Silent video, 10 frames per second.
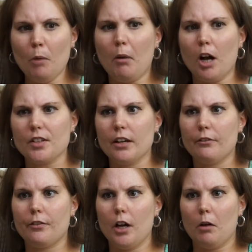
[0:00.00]

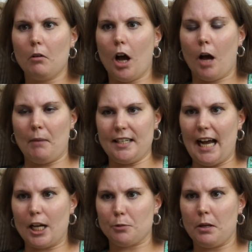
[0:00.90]
positive
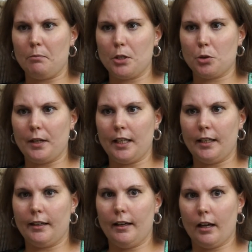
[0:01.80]
attachment
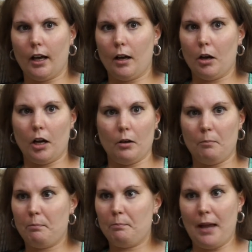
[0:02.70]
between
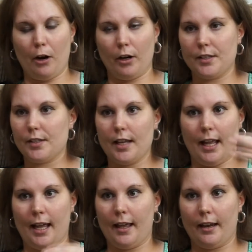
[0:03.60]
parents
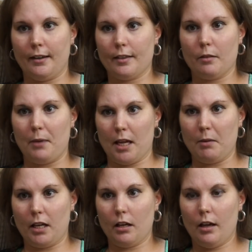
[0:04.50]
and the
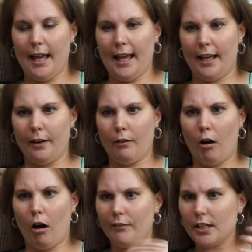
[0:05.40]
baby. And
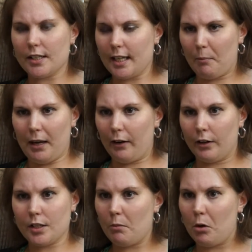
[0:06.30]
obviously a
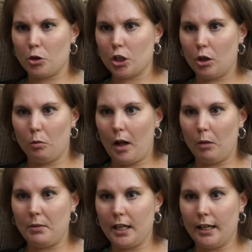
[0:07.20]
parent's emotional
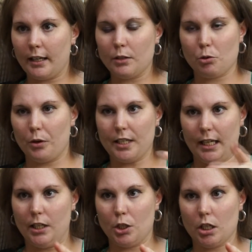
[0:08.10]
well-being is going to
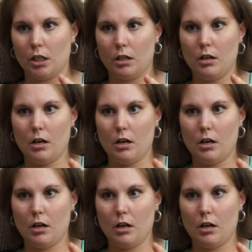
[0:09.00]
hinder